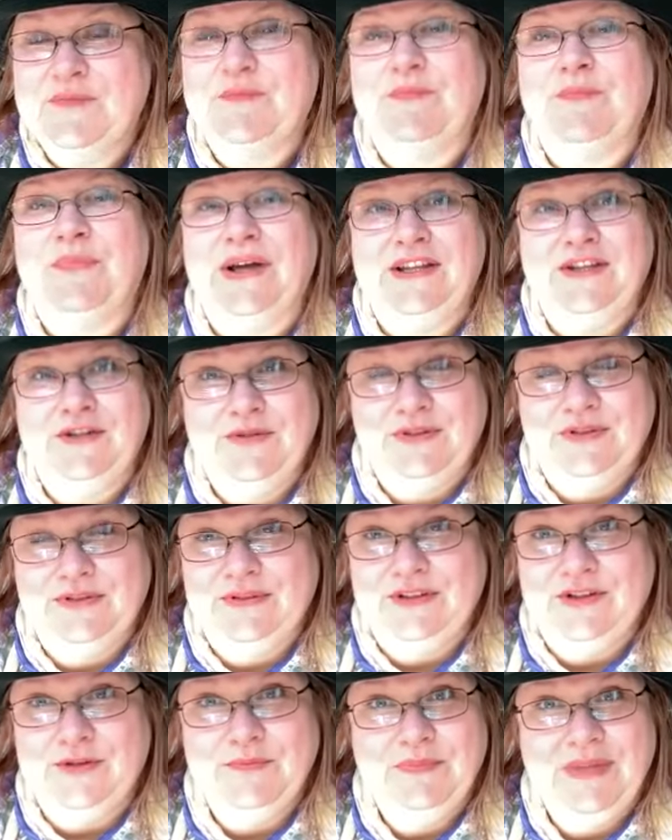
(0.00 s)
but you
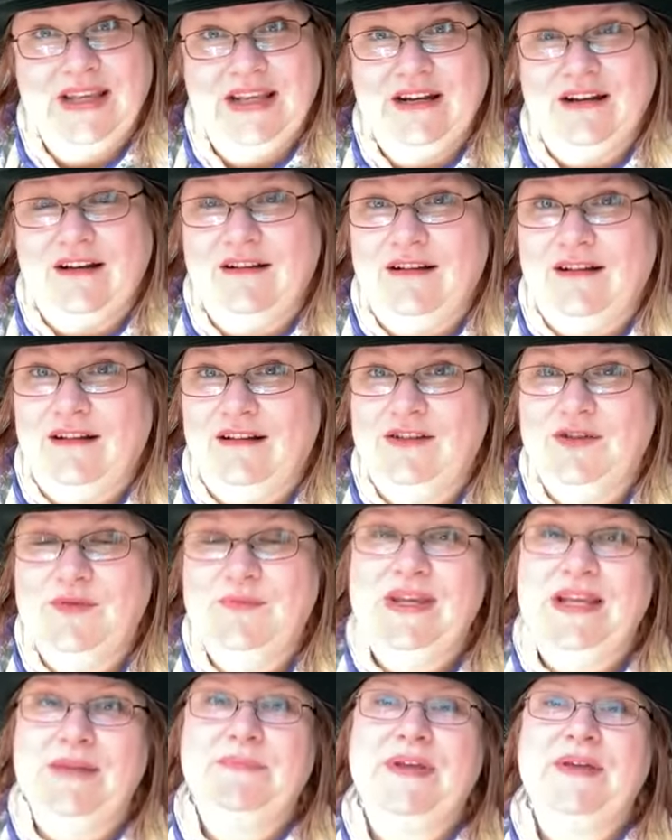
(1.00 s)

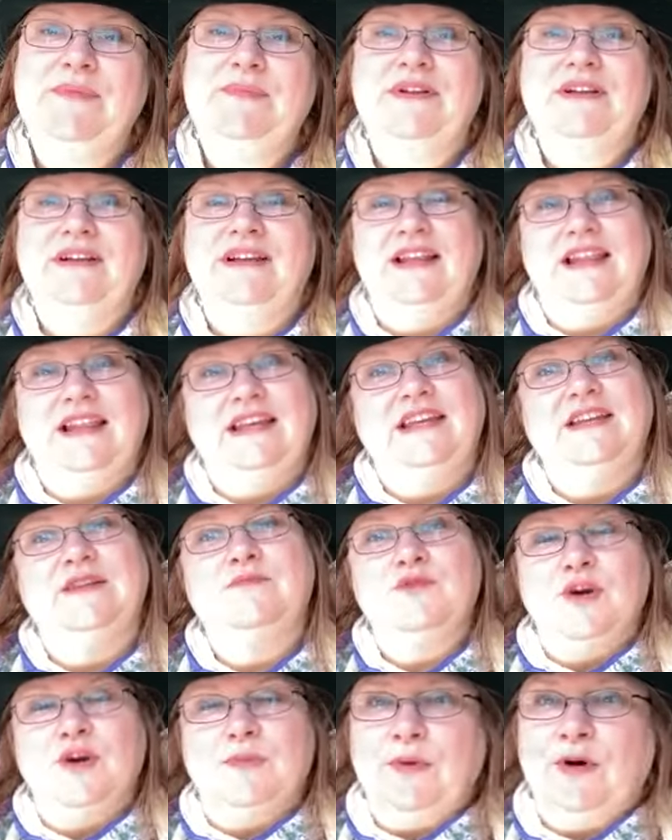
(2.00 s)
meet people like in a
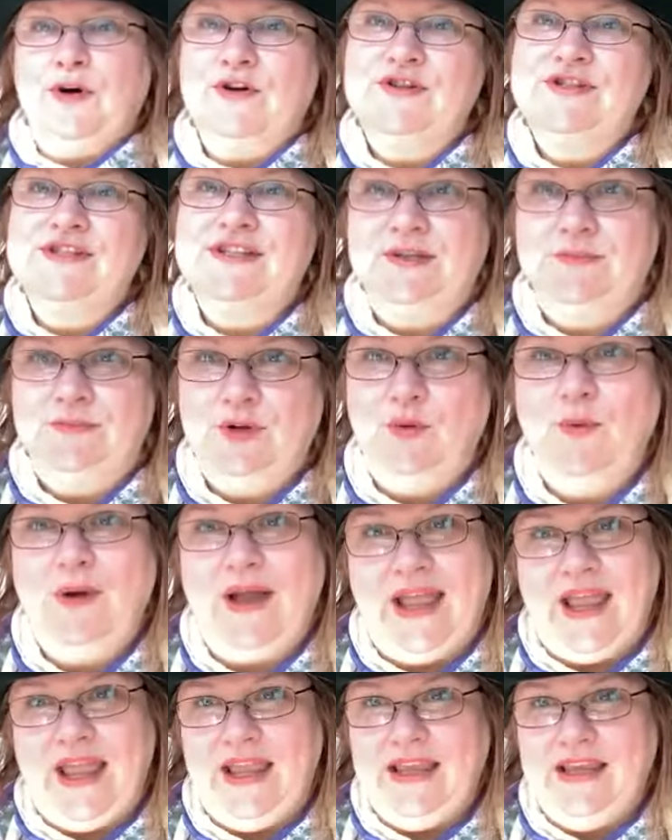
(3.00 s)
more personable
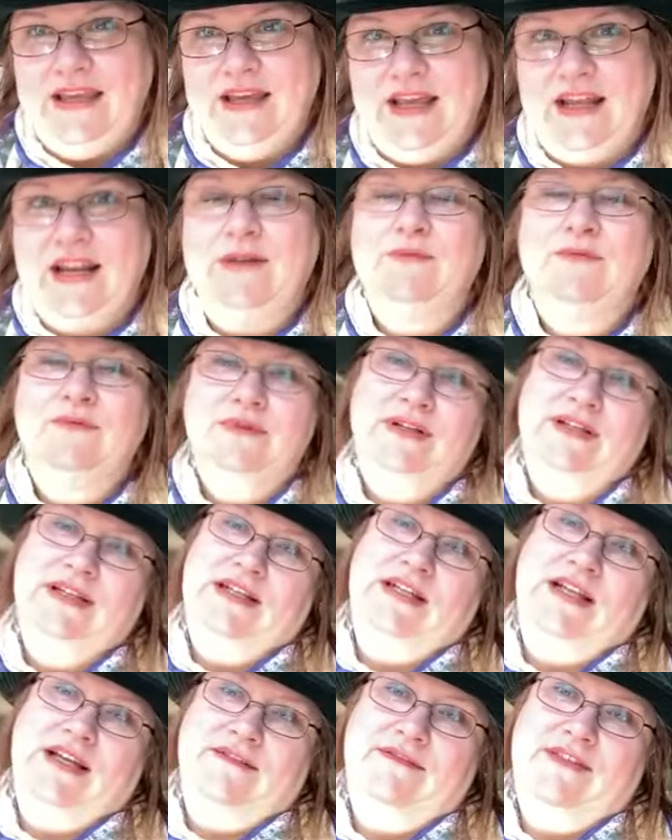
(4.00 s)
way, and I really
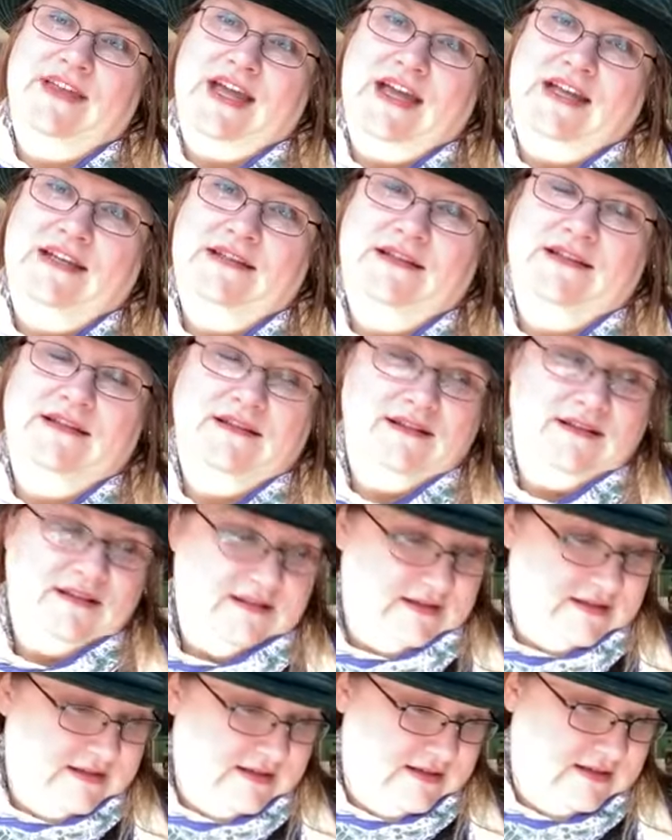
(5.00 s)
love that.
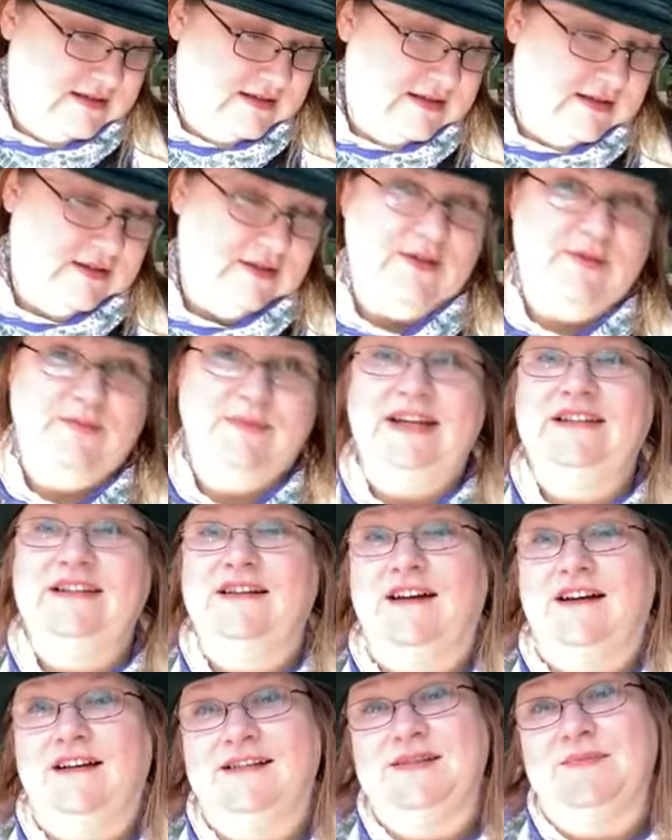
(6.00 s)
Oh, my
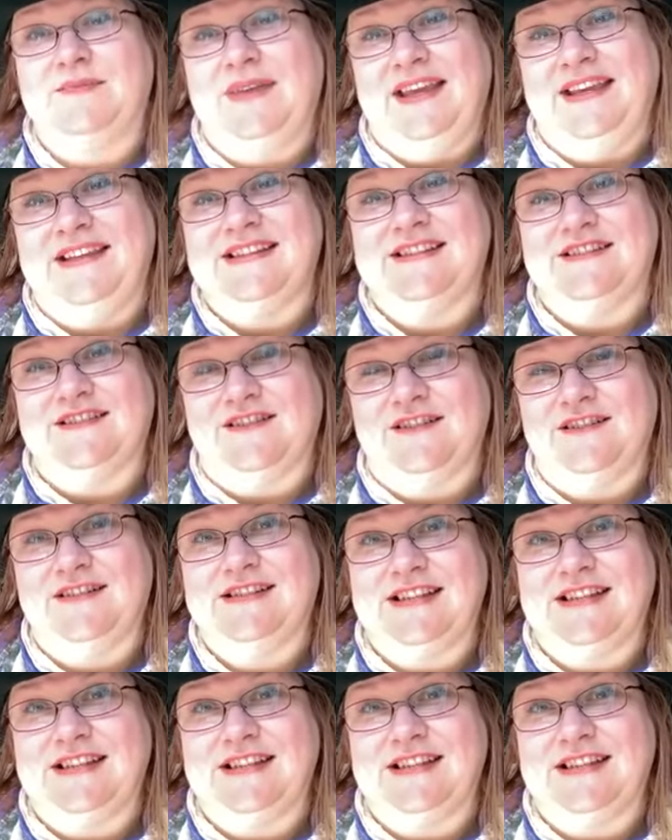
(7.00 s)
dogs may start